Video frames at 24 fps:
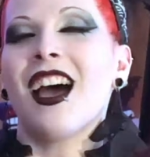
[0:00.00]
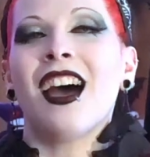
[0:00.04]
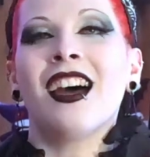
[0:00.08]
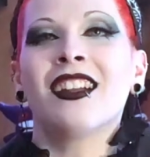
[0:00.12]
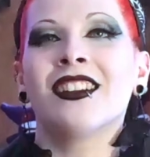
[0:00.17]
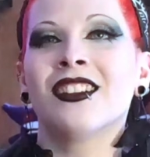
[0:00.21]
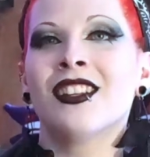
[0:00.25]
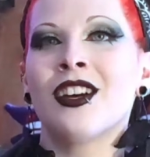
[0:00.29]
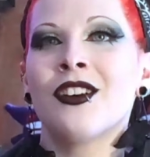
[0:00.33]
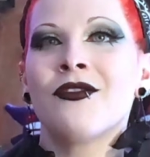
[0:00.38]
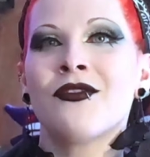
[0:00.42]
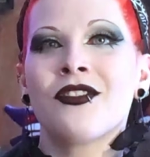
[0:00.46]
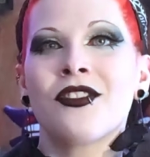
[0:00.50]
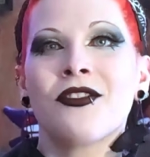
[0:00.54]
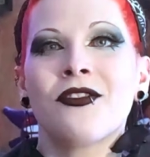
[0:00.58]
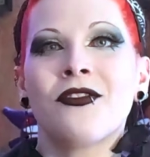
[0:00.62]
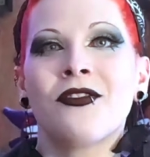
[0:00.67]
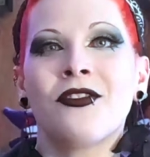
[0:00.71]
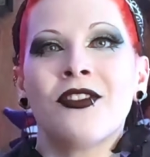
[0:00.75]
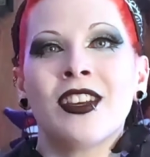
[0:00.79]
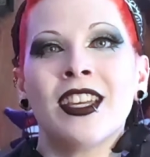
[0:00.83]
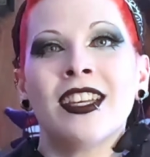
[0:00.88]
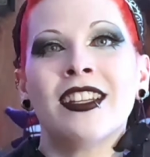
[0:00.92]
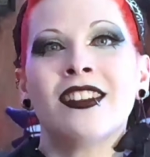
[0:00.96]
I love the
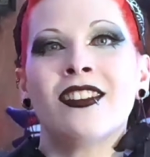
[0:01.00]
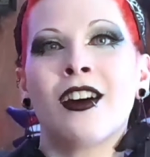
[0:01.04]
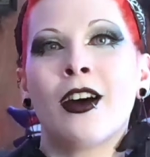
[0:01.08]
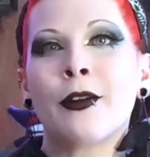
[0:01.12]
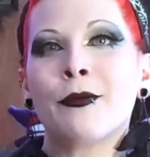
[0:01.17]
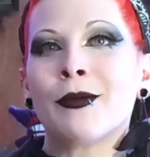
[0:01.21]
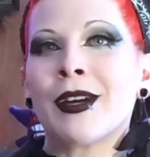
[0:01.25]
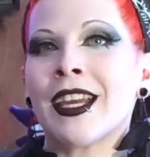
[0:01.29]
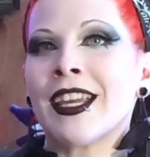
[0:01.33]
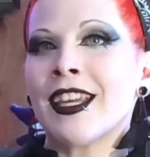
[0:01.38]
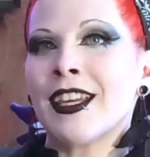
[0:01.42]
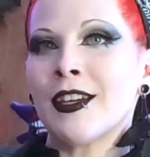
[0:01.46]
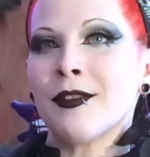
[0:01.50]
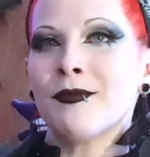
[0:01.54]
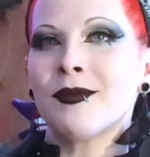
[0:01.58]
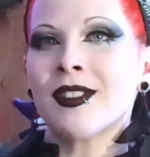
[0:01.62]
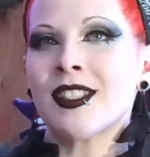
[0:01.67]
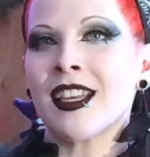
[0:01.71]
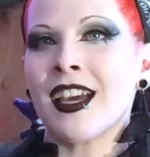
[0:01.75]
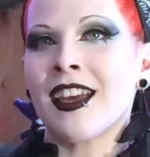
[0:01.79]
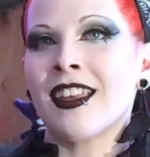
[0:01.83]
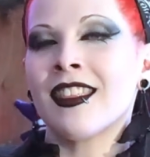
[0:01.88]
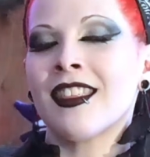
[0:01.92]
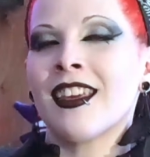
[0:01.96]
fit on my hips.
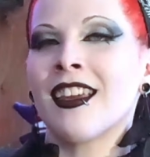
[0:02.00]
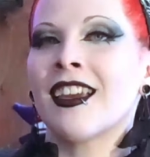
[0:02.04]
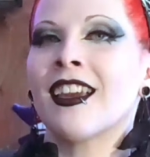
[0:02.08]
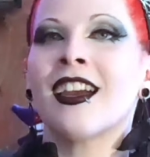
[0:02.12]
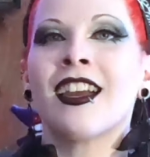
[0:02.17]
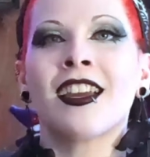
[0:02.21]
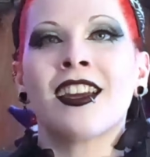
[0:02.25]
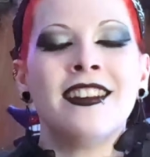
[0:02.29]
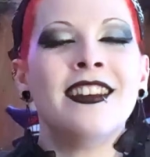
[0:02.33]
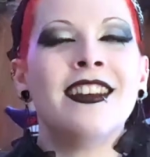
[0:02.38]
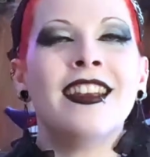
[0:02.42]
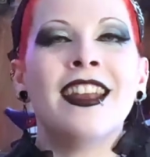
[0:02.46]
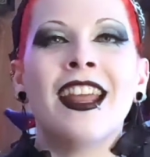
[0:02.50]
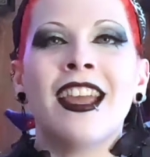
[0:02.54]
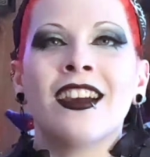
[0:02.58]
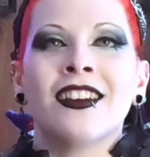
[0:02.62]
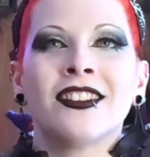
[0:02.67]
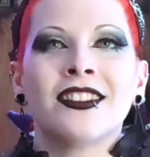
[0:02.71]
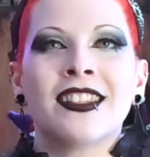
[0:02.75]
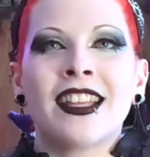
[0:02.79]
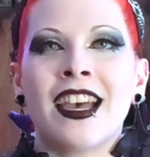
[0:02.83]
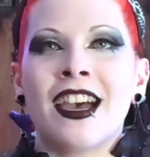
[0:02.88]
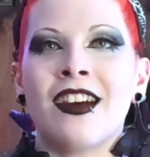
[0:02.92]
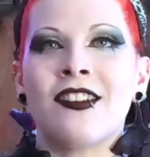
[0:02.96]
I think I nailed
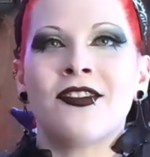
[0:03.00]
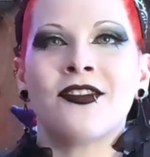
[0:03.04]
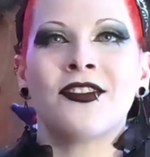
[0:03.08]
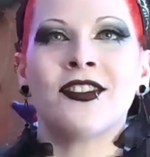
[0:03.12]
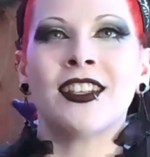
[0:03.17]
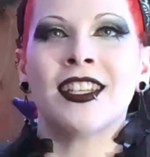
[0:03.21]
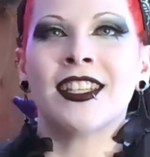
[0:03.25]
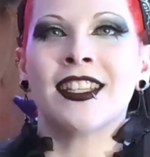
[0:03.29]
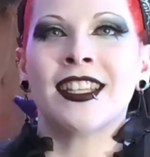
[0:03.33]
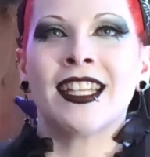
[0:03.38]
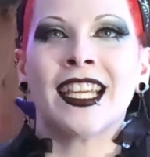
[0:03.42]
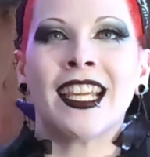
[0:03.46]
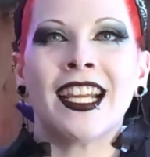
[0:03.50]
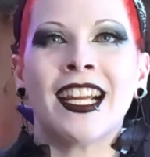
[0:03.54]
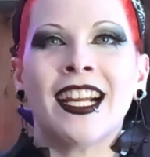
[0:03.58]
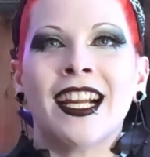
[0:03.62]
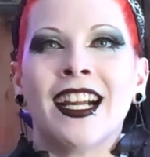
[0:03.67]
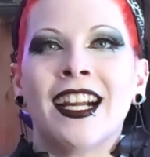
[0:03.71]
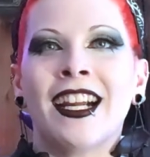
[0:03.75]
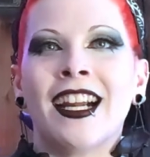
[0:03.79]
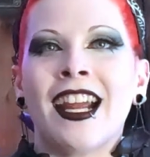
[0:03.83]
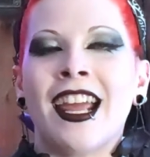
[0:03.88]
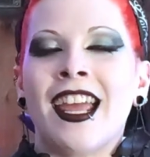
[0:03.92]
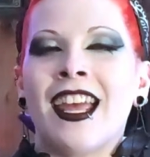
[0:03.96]
that fit
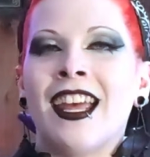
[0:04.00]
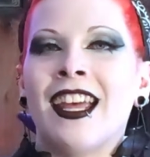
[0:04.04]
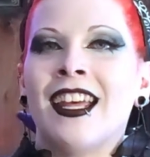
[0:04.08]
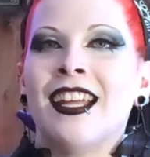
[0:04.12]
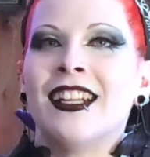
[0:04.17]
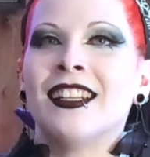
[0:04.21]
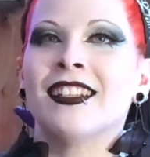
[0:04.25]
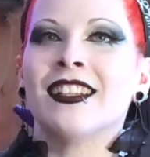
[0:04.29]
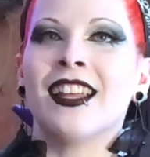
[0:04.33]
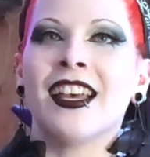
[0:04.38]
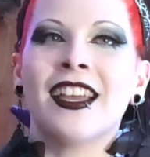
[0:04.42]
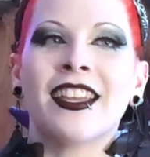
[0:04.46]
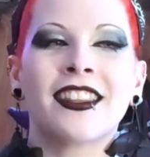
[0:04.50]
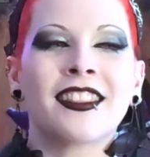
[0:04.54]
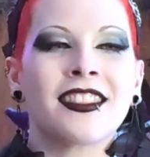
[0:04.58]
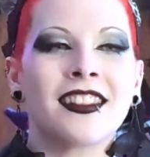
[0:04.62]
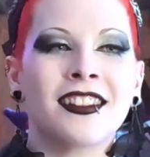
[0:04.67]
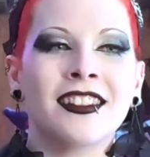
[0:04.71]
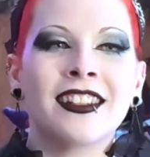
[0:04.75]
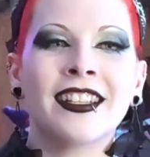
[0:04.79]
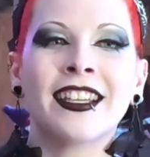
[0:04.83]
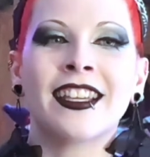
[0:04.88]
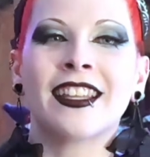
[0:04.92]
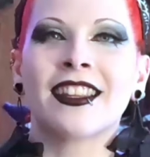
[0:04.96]
there, and like the
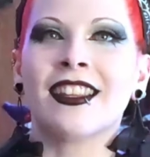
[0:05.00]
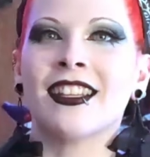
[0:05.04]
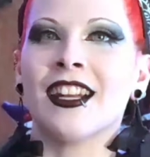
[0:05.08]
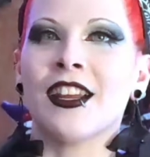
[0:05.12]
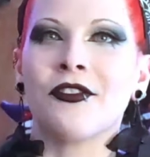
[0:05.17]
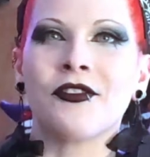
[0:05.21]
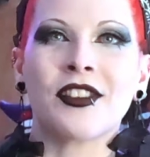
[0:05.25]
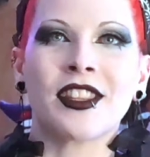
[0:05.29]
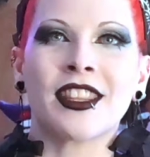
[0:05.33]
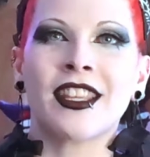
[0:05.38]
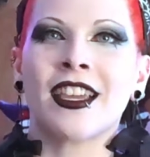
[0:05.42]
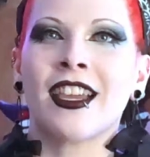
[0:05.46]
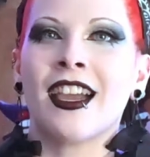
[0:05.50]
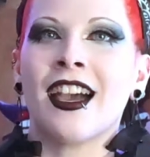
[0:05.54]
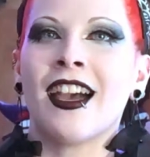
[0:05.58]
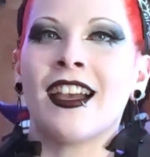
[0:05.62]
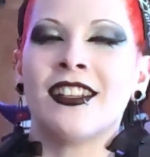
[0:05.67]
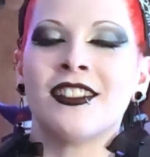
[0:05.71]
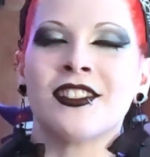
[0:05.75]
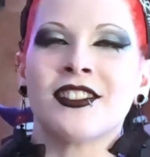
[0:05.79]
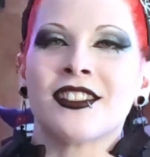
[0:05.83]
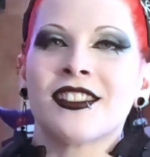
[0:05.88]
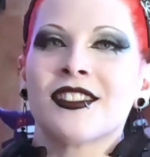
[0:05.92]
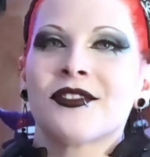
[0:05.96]
length and everything.
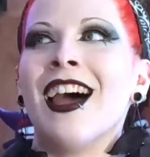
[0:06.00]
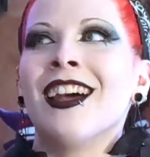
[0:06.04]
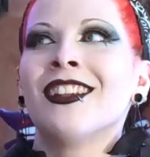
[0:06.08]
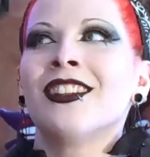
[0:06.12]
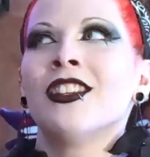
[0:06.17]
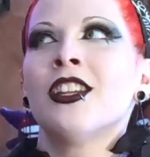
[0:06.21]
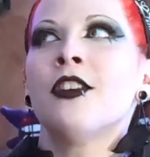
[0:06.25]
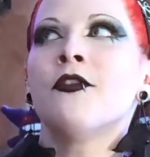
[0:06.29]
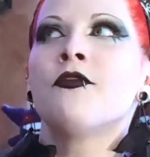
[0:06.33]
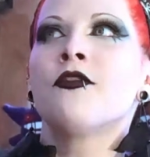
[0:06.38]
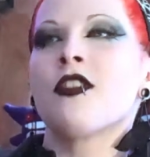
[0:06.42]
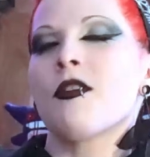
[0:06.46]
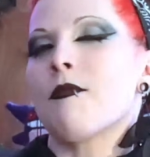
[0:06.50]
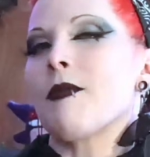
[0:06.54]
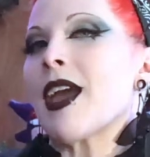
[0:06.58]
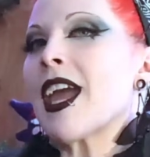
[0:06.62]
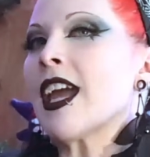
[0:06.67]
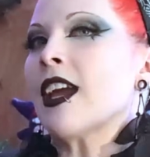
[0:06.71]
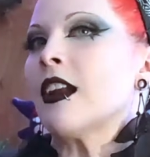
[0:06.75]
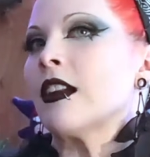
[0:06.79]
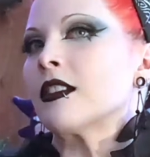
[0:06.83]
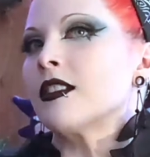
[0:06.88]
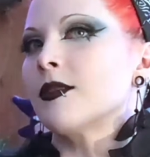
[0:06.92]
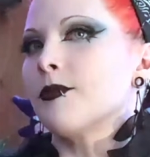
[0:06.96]
I love the
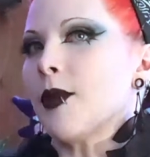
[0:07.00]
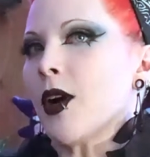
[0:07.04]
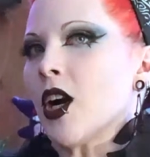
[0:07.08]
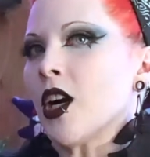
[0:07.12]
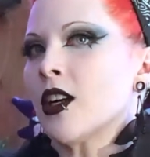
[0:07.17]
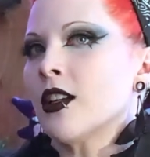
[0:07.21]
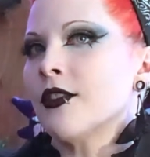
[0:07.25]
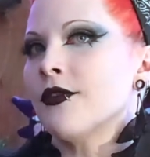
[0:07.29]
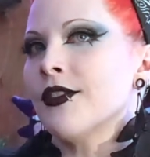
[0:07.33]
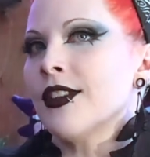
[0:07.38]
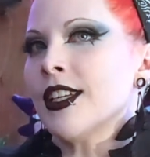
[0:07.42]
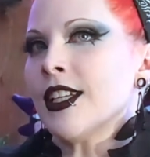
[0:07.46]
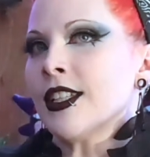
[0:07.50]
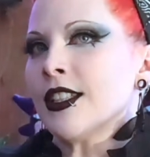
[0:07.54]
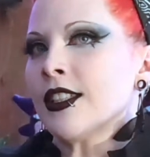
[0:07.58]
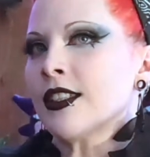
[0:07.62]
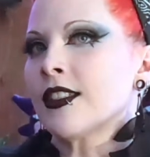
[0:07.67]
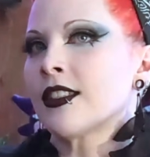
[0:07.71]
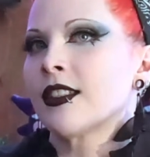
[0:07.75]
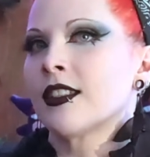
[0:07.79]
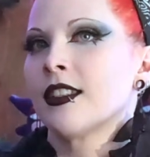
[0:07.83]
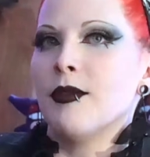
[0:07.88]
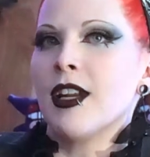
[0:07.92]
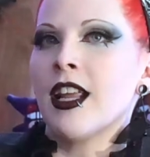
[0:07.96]
pants part of
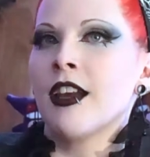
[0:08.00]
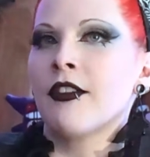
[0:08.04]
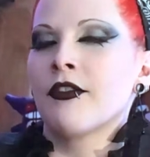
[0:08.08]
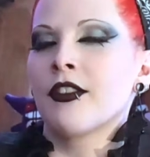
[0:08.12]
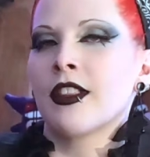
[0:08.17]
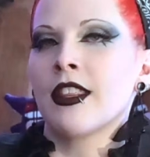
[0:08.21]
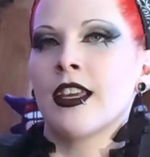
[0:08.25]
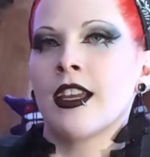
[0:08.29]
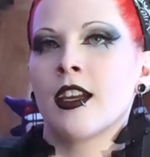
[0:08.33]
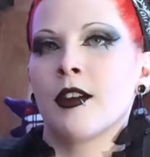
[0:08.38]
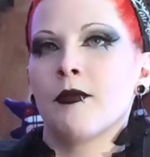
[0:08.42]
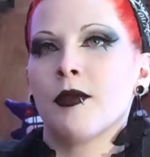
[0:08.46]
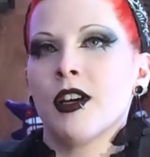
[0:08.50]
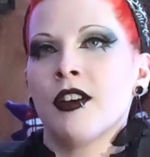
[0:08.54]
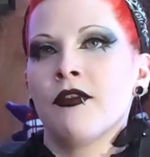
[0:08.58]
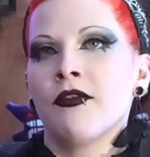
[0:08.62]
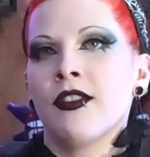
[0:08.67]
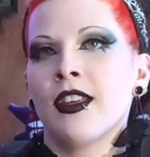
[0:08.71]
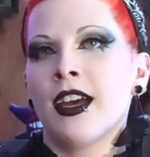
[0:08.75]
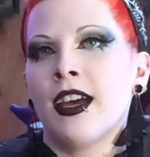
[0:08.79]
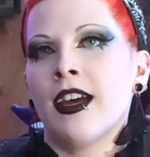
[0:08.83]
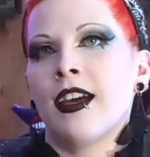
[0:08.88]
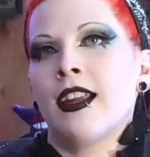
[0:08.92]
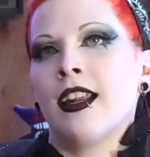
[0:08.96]
this, but everything above
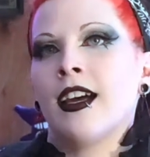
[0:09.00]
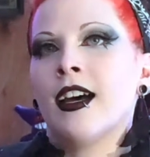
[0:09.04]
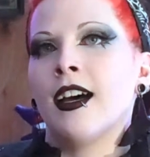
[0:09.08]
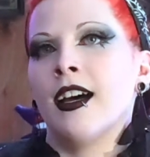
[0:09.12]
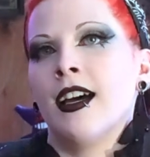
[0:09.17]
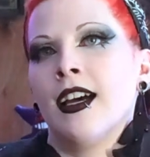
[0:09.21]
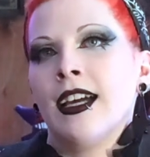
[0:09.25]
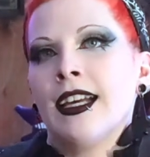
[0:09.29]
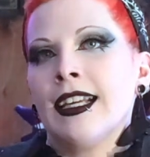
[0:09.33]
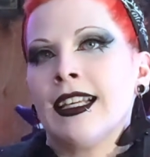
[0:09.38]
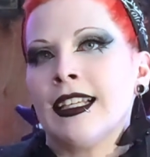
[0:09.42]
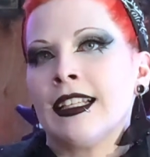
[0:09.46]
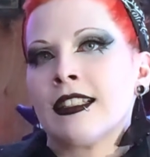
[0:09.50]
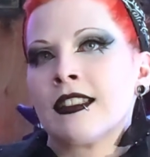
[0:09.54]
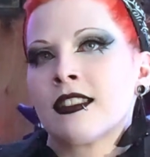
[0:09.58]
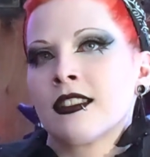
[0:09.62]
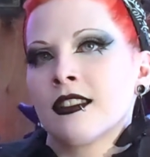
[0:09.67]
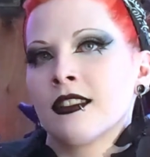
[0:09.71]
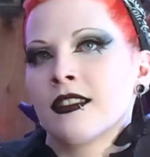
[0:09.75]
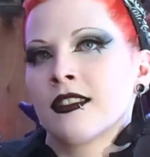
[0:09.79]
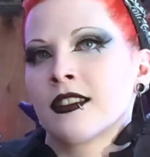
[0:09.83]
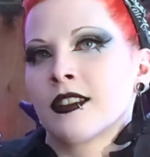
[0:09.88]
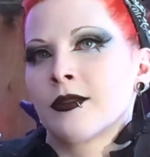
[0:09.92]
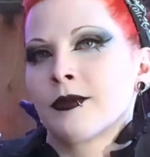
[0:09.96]
that is a
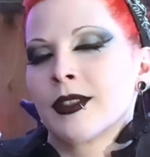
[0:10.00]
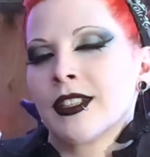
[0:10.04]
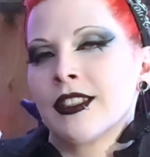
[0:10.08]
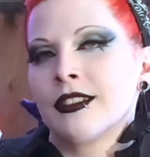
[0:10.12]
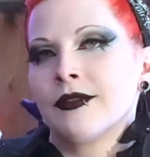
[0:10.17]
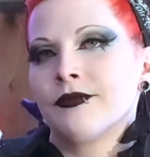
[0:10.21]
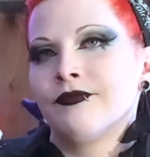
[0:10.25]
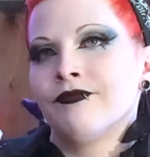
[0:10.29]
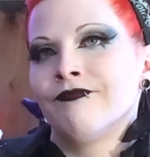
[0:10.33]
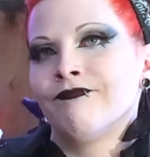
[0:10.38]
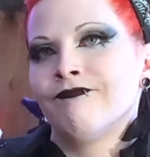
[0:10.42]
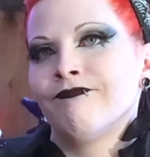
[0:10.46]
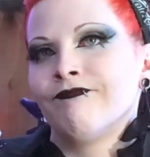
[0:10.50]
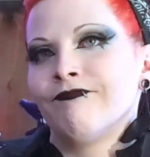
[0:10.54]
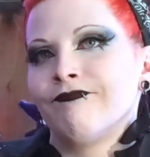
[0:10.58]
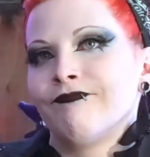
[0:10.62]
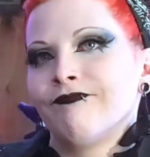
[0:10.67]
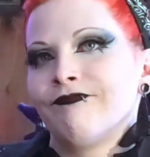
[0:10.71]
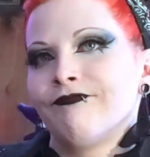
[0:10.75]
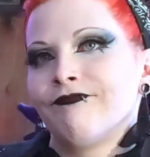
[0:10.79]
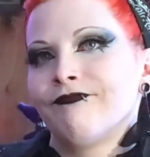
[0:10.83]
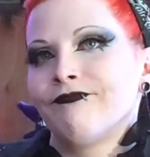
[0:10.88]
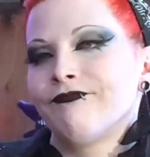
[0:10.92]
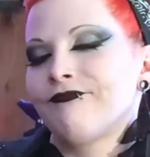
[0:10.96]
little bit
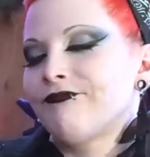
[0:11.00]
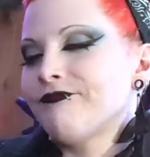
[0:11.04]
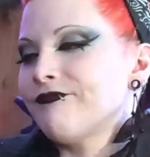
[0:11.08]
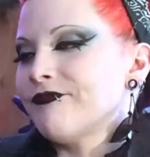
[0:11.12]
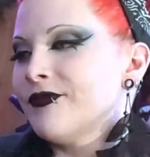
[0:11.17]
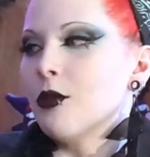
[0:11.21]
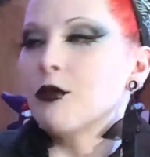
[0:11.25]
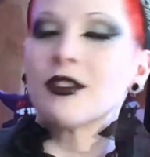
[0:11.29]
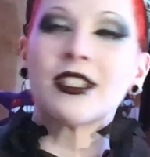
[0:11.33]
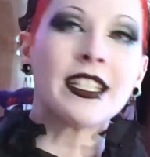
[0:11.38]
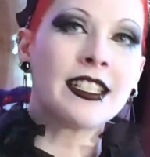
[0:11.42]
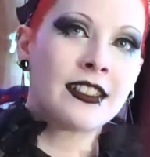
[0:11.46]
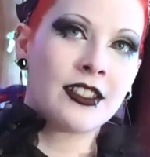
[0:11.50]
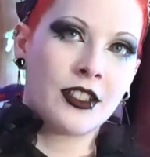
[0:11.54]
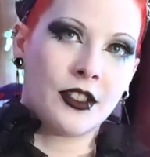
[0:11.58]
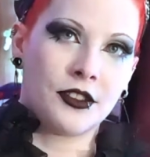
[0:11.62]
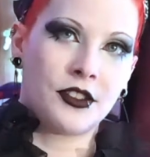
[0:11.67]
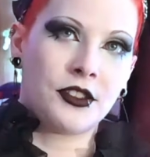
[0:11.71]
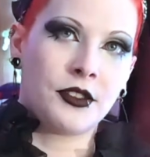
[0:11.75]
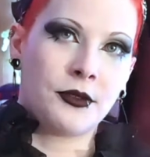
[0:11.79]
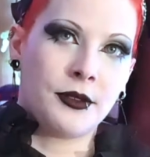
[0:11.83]
what didn't go so